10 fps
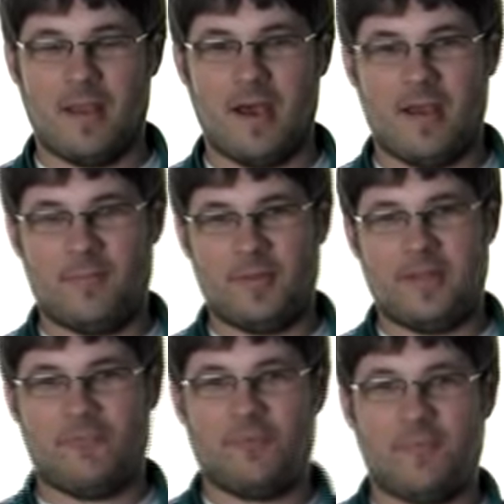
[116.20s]
Hi, I'm
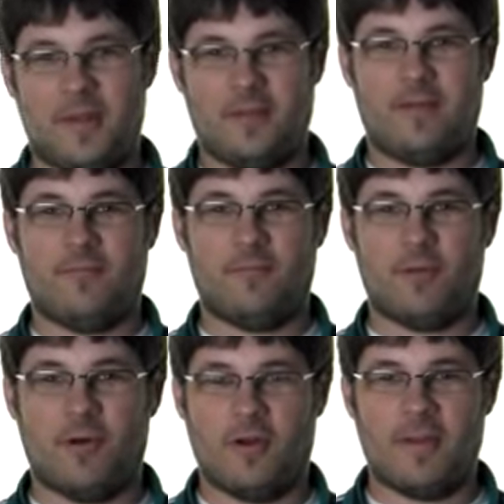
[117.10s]
Lance from Money Life and
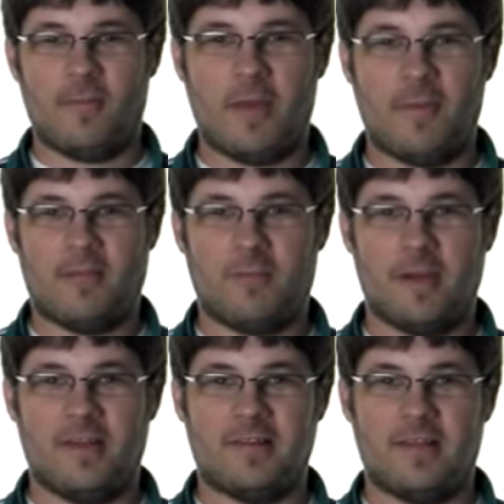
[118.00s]
More, and my best
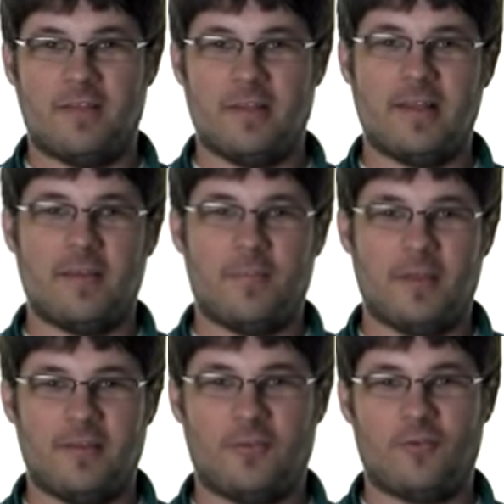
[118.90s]
money saving tip
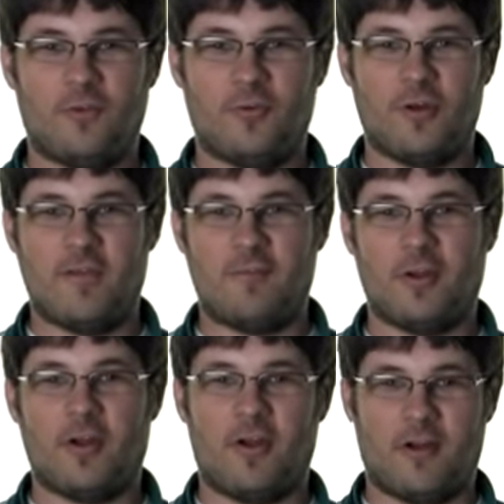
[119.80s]
is to drive
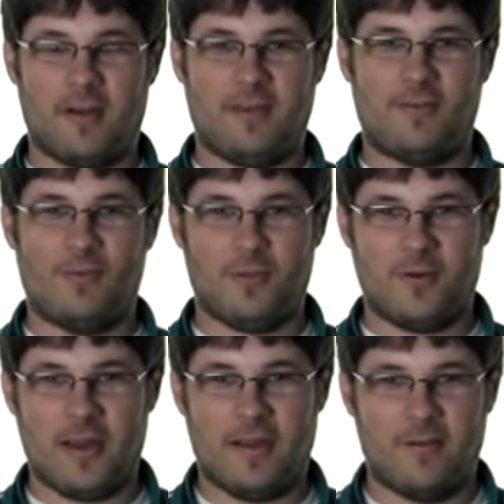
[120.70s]
your car into the
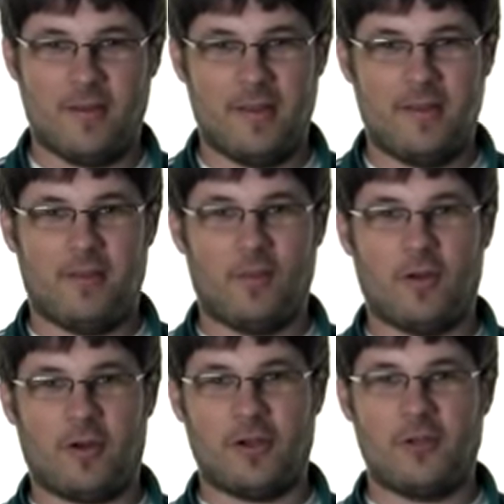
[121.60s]
ground. The
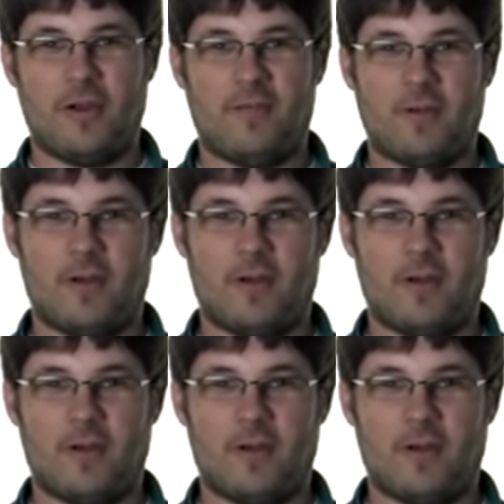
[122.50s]
longer you drive